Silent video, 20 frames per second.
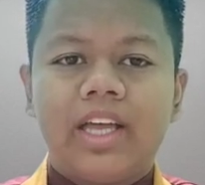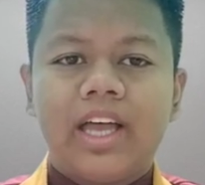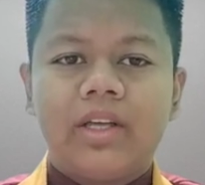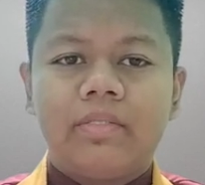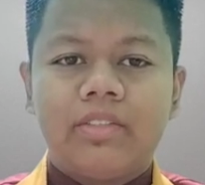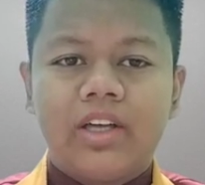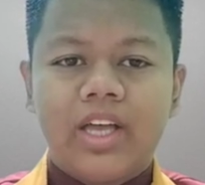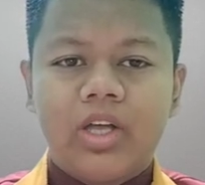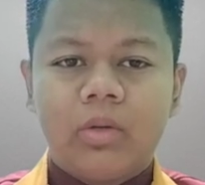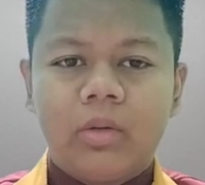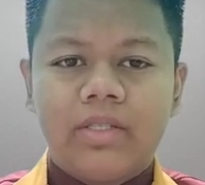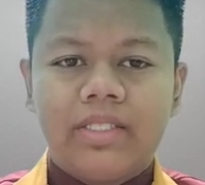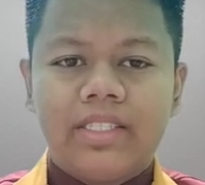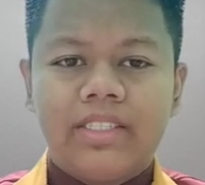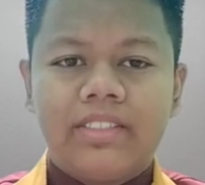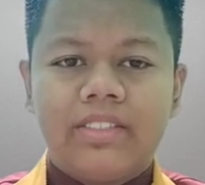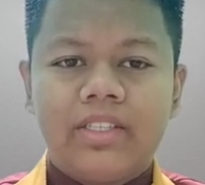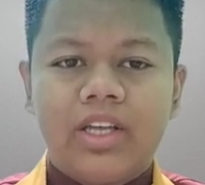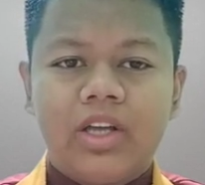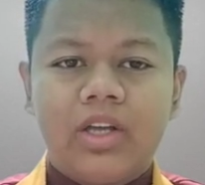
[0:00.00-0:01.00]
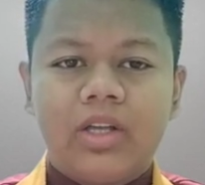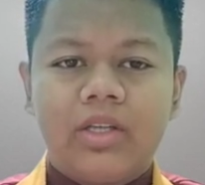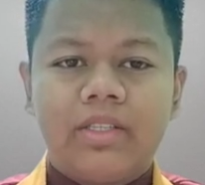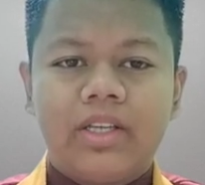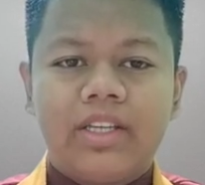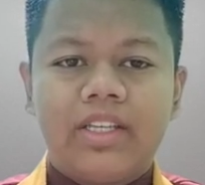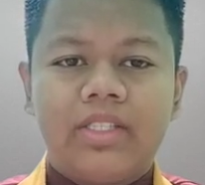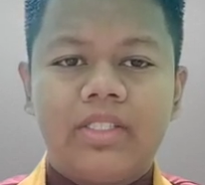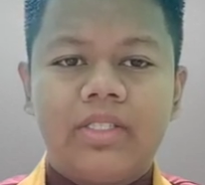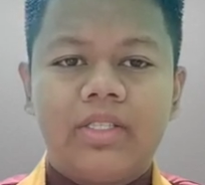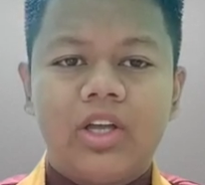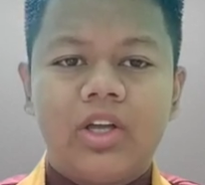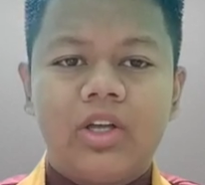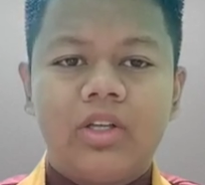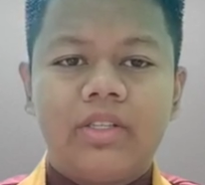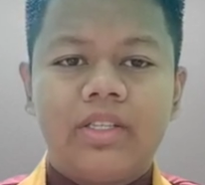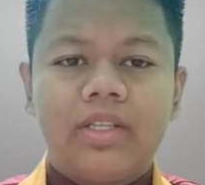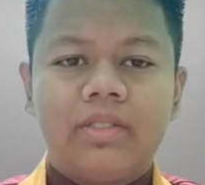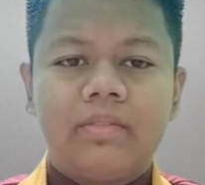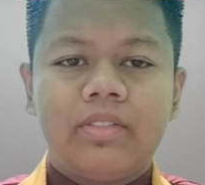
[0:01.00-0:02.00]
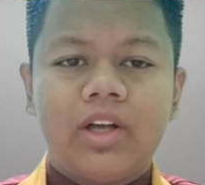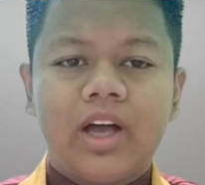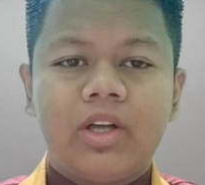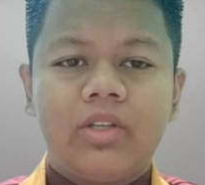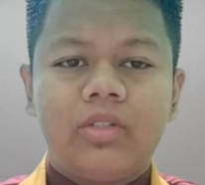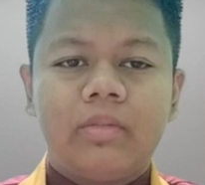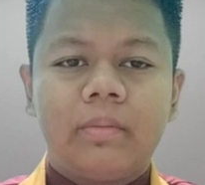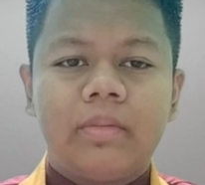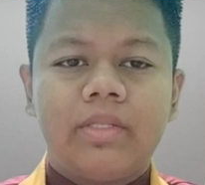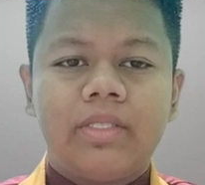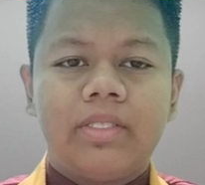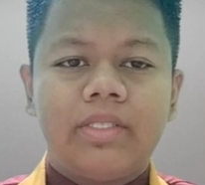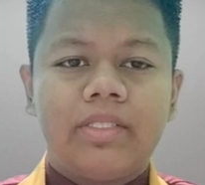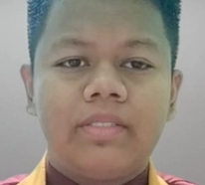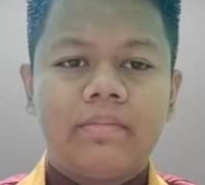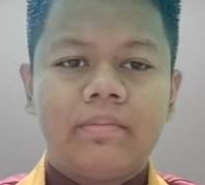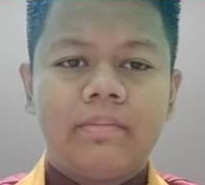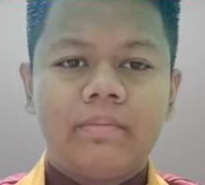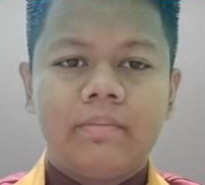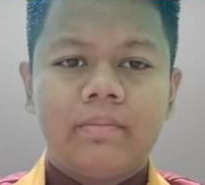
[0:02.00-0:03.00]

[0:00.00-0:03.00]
Evaluate internal and external environments.